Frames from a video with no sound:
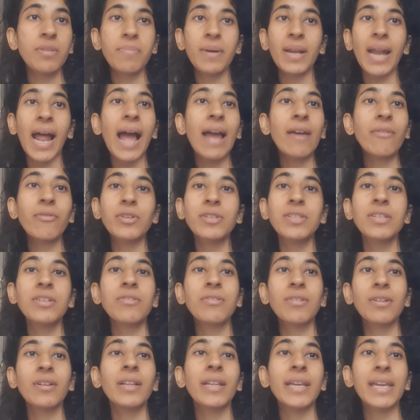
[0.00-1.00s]
but I wasn't
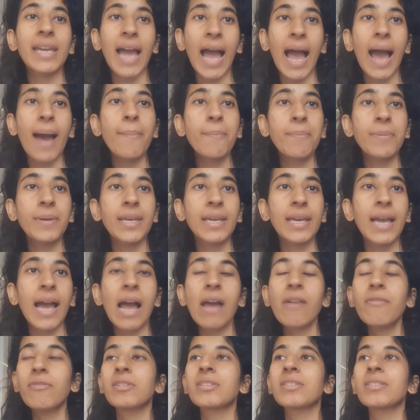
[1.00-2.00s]
really happy.
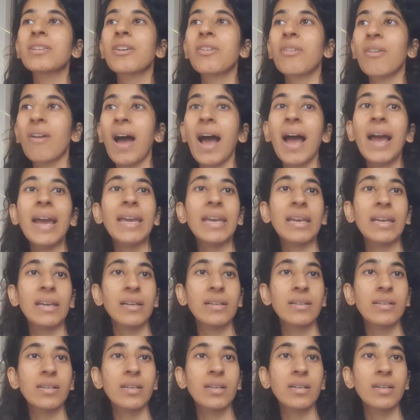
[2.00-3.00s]
I was crying
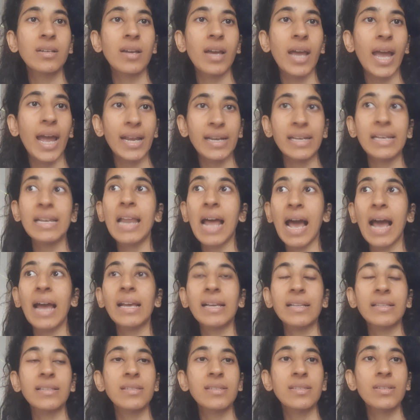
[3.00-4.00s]
at
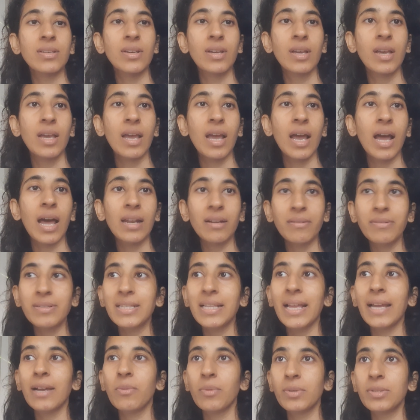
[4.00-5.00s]
nights. And I was
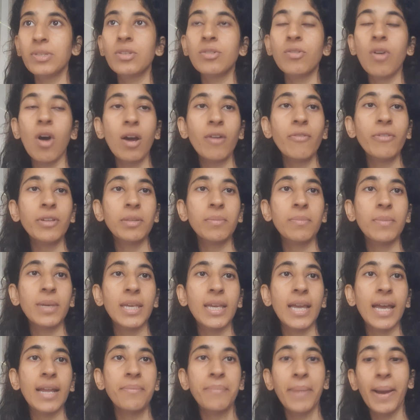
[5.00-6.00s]
like, what's wrong with
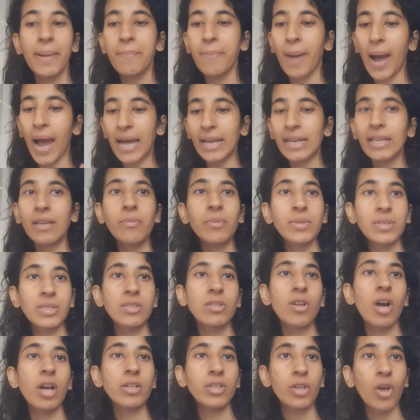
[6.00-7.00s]
me? And my body was
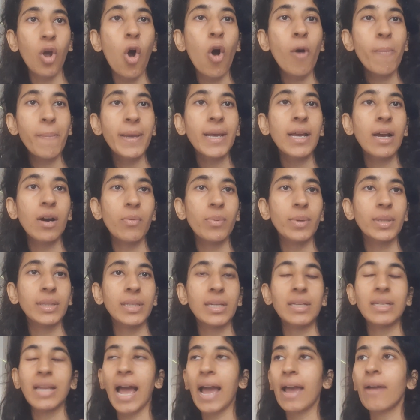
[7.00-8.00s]
not coping up with
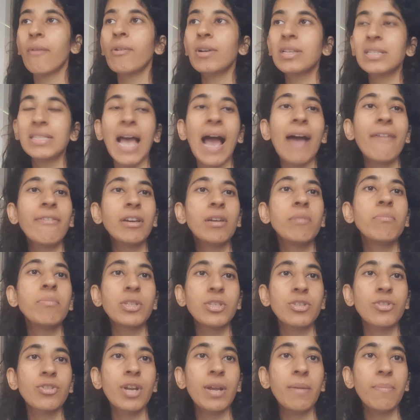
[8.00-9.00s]
it. I was having a
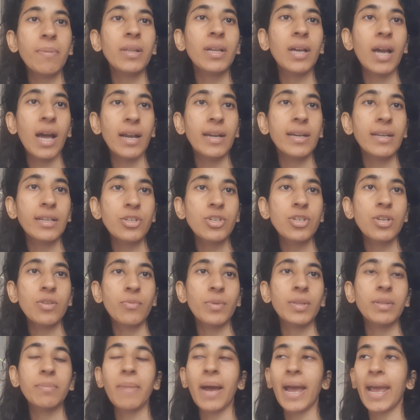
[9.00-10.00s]
miserable condition
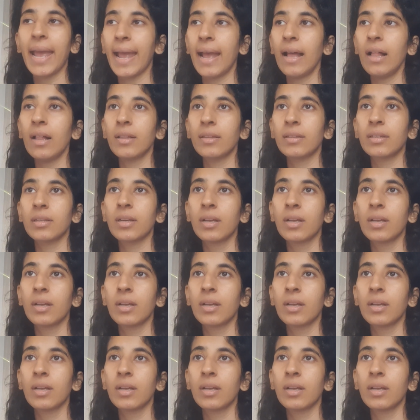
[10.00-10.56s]
with my health.